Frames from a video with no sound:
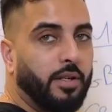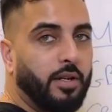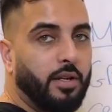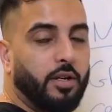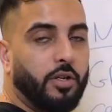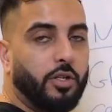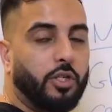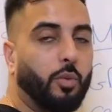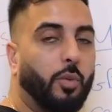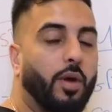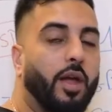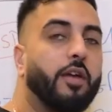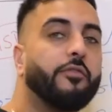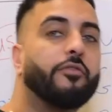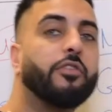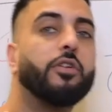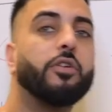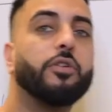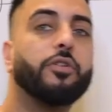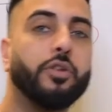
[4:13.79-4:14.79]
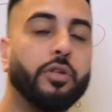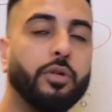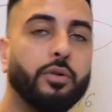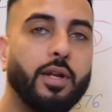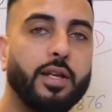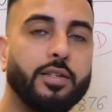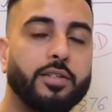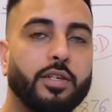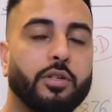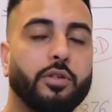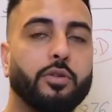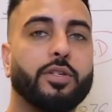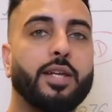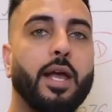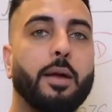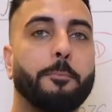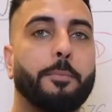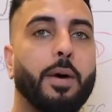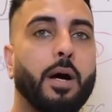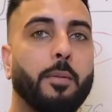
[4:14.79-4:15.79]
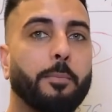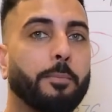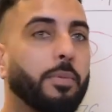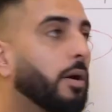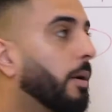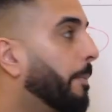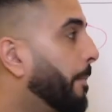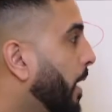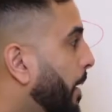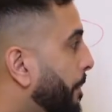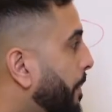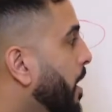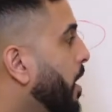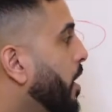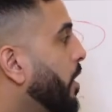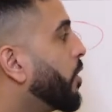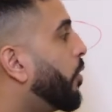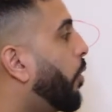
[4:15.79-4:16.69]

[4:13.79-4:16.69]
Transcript: So whatever you do, let's say you do £10 per pip, you're